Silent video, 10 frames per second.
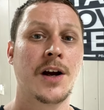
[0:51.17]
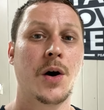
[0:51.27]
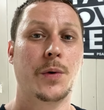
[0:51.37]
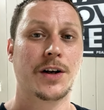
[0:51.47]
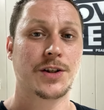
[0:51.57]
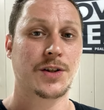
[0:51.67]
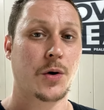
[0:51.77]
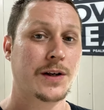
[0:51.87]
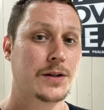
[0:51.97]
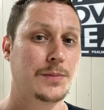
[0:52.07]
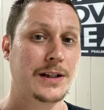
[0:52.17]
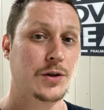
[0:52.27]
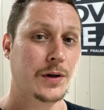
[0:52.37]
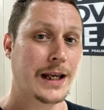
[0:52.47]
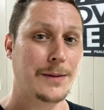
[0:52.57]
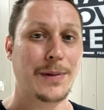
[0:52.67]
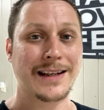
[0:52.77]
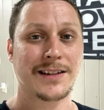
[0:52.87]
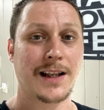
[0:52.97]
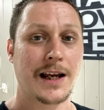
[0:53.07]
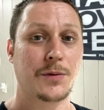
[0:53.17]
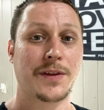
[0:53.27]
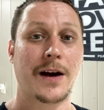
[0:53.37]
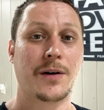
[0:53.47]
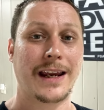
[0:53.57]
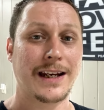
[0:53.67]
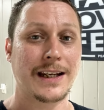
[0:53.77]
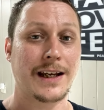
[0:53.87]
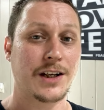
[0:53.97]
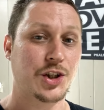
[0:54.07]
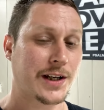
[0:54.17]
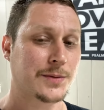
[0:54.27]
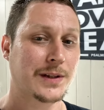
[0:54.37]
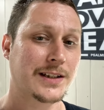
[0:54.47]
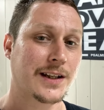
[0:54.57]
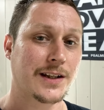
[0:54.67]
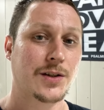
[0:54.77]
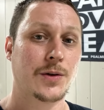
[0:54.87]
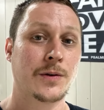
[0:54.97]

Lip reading: We're just going to be doing a baseline without any adjustments to the tune.